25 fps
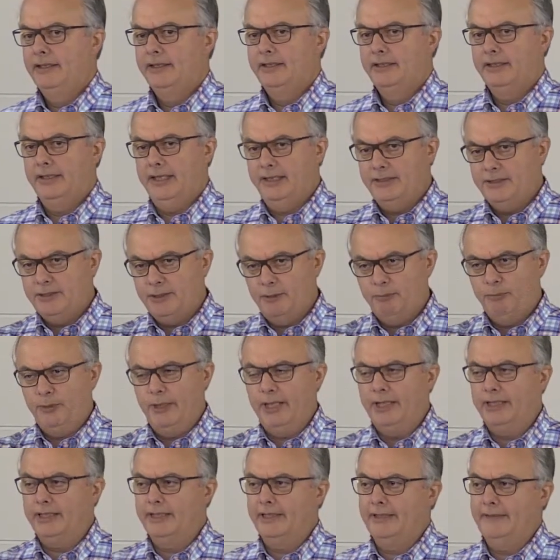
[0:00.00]
gets her
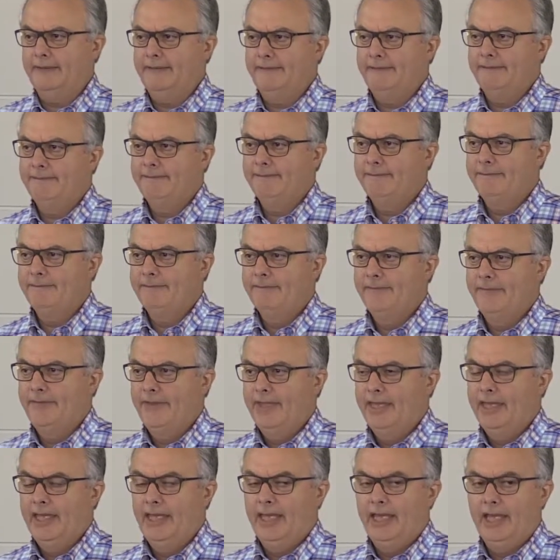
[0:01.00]
pregnant,
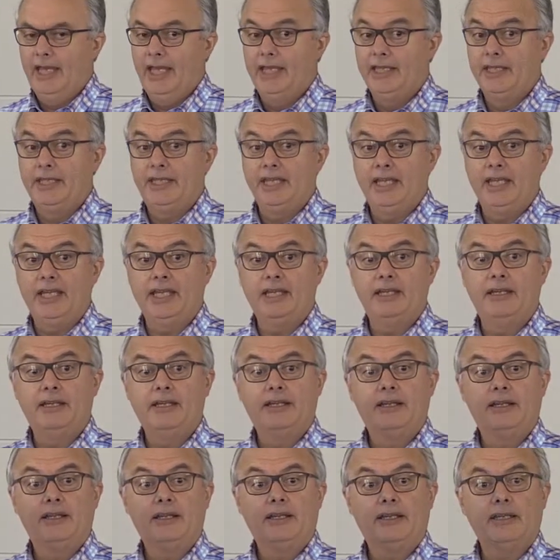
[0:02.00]
and
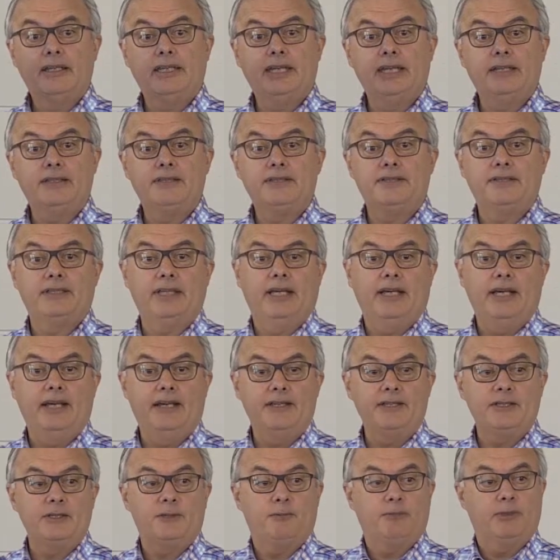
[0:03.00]
then gets the
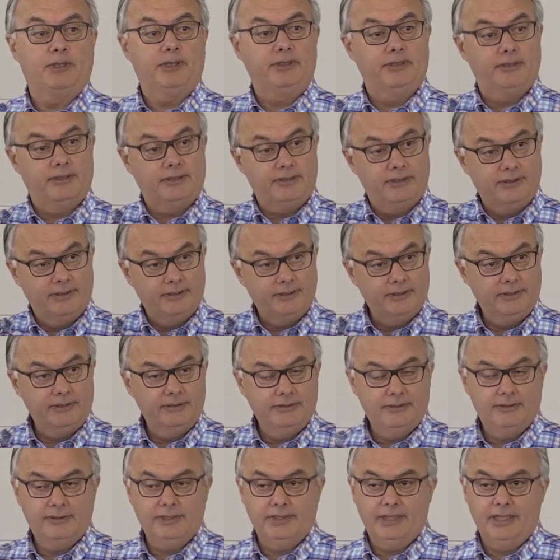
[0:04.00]
husband
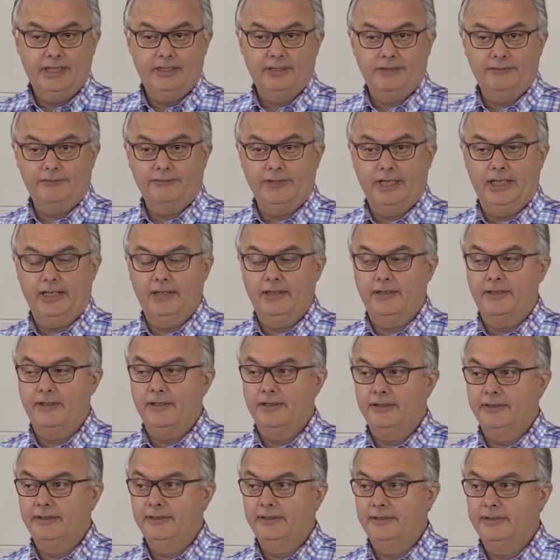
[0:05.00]
to go to the front
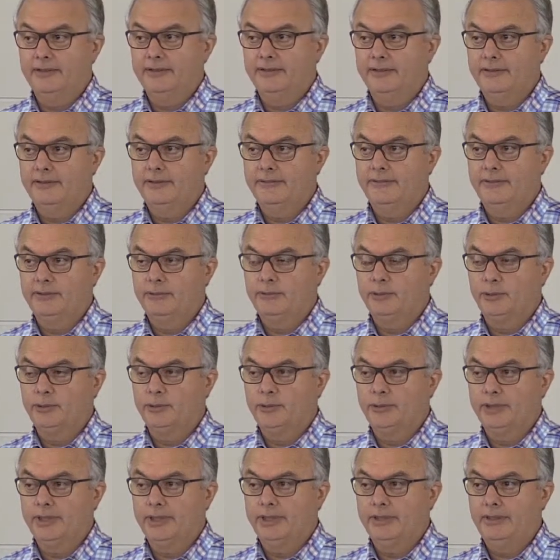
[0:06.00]
line of the
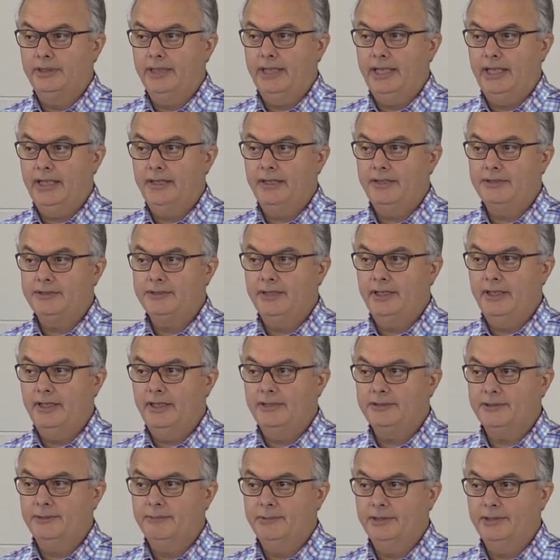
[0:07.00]
war and
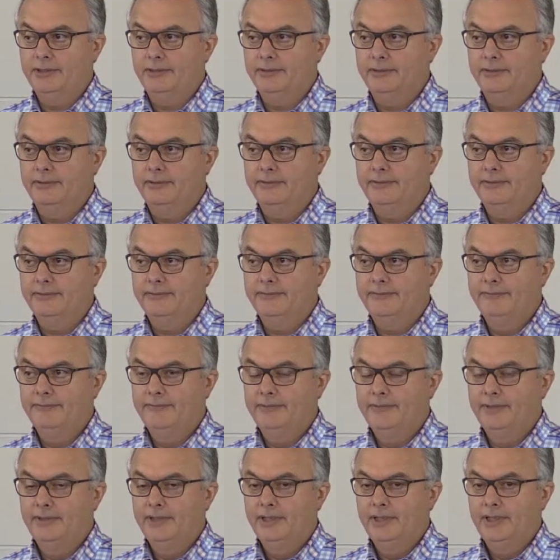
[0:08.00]
has him killed.
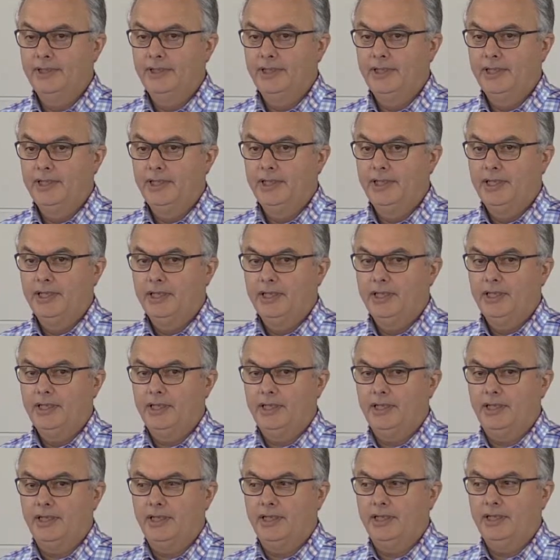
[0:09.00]

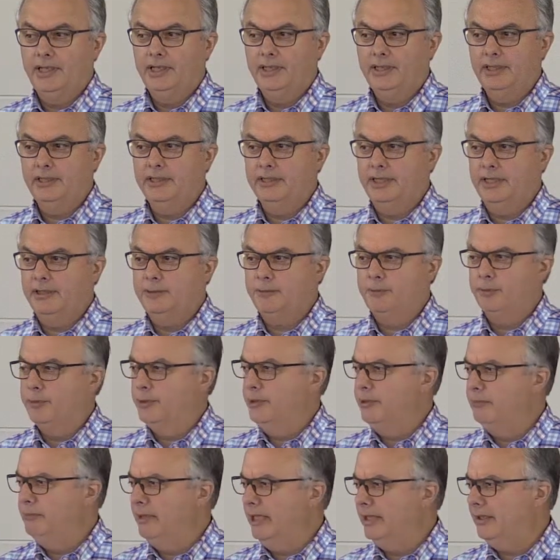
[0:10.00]
I think that's
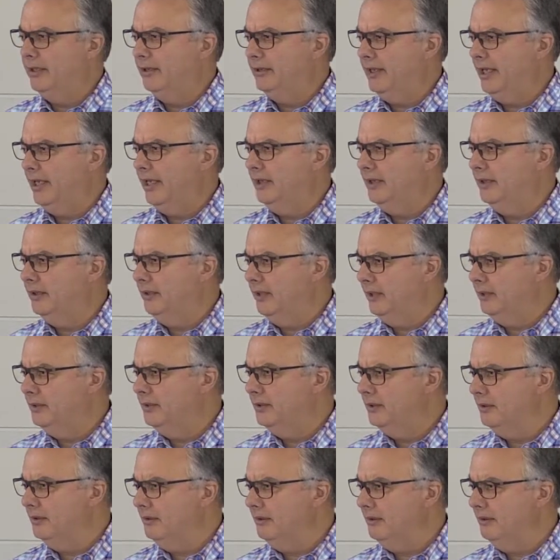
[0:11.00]
premeditated, don't
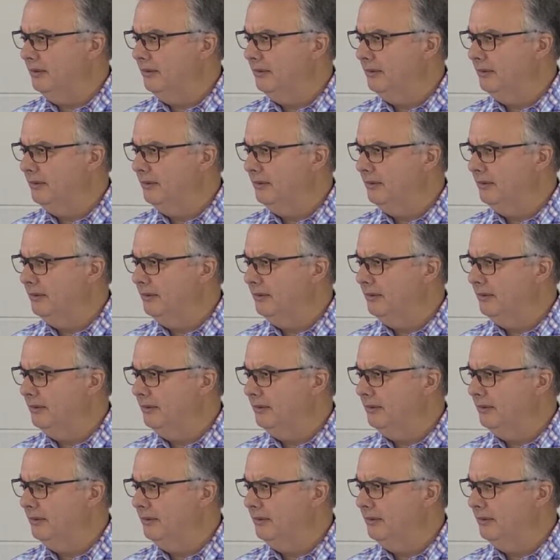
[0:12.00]
you?